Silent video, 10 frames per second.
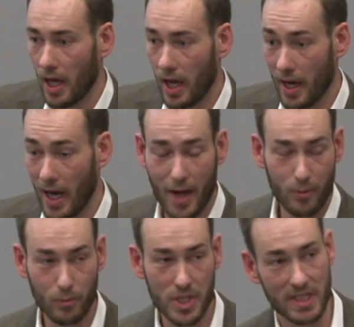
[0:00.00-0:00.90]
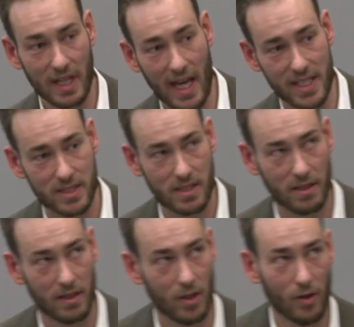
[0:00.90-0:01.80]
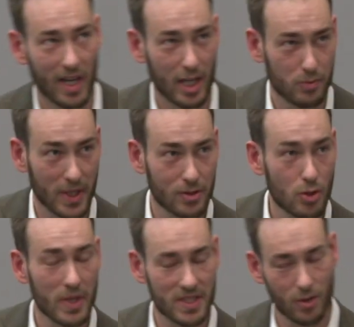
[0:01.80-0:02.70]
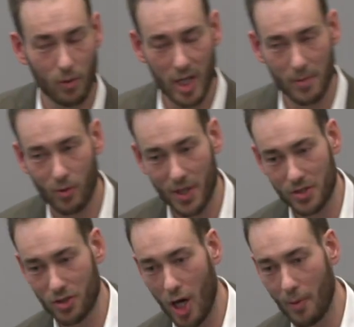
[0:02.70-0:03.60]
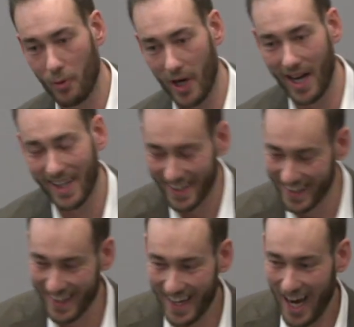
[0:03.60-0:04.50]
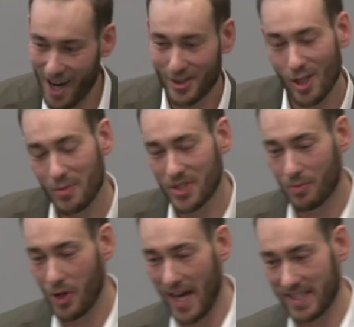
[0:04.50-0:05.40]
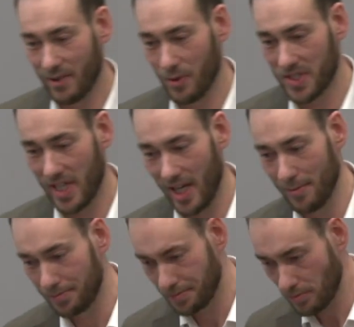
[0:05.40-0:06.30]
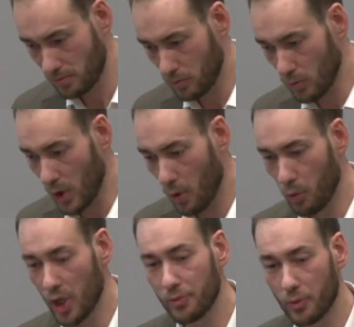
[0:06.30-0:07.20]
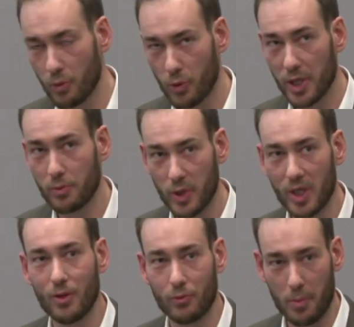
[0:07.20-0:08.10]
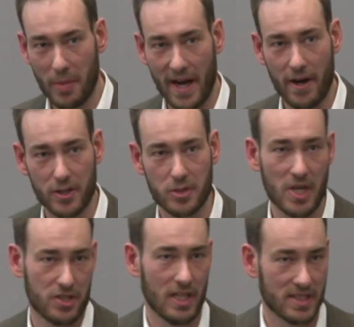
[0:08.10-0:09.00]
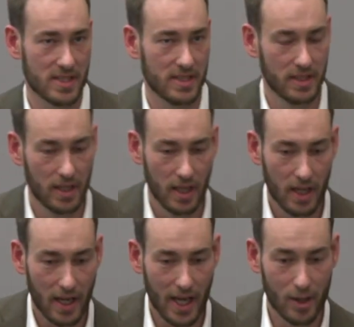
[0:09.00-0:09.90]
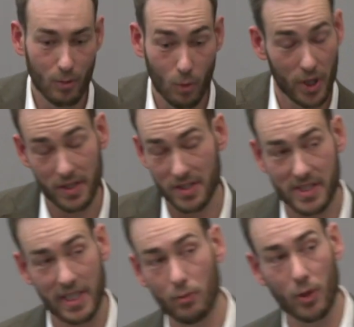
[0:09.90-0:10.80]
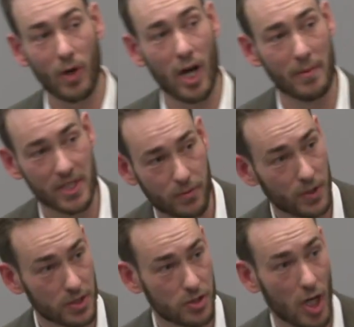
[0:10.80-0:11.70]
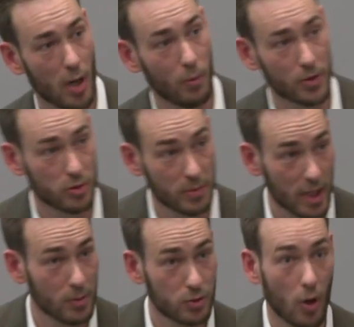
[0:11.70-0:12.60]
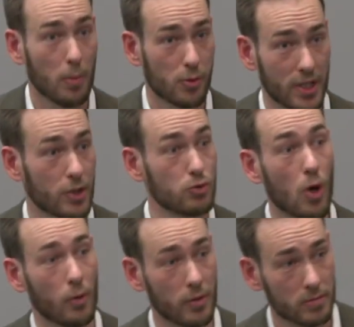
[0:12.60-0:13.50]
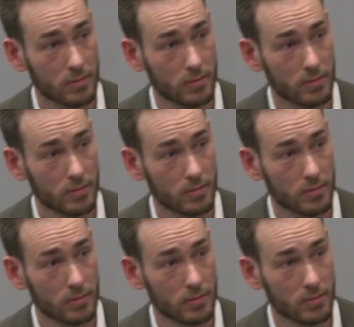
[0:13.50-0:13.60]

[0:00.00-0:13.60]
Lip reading: I recently, not last week, 2 weeks ago, came across a job where I was a little bit surprised. It was windmill repair specialist. And one of the skill requirements for this job was to be able to operate a drone.